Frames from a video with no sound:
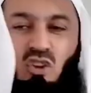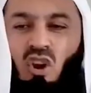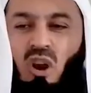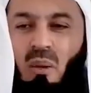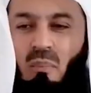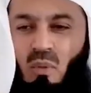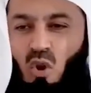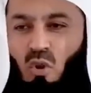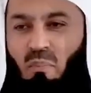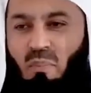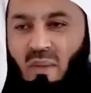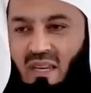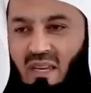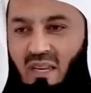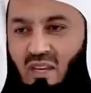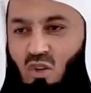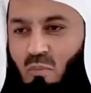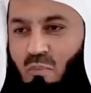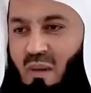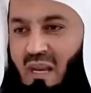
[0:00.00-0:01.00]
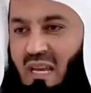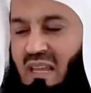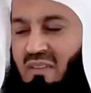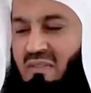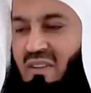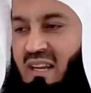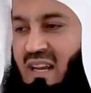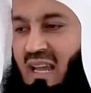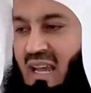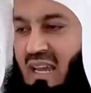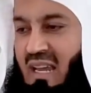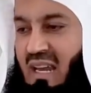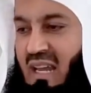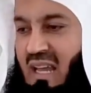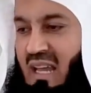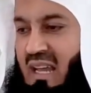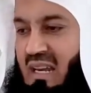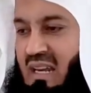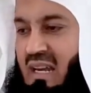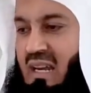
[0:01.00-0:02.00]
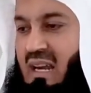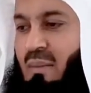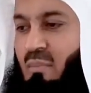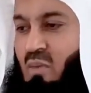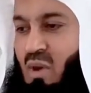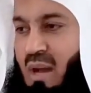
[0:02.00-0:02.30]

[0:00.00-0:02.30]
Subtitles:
You're a mu'min. You believe in La ilaha illallah